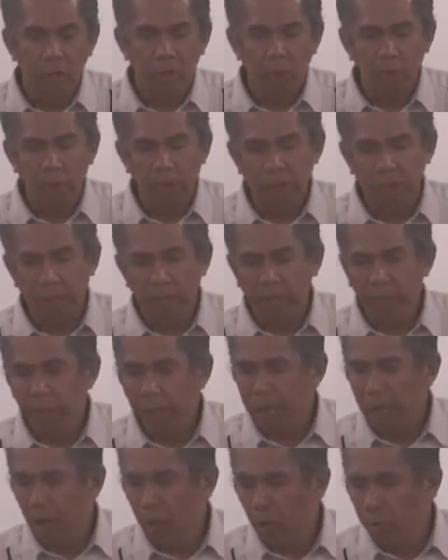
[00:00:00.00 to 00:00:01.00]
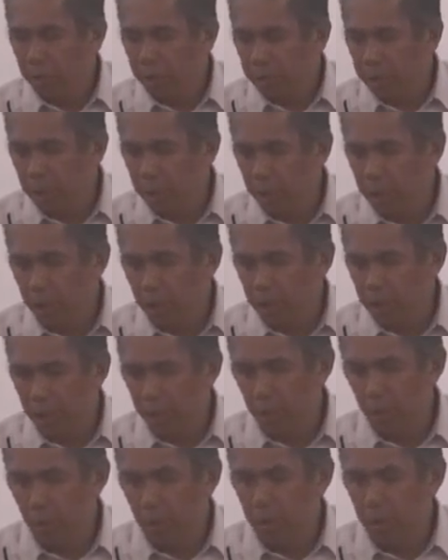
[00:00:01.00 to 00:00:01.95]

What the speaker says: I mean, it's run by a committee, that's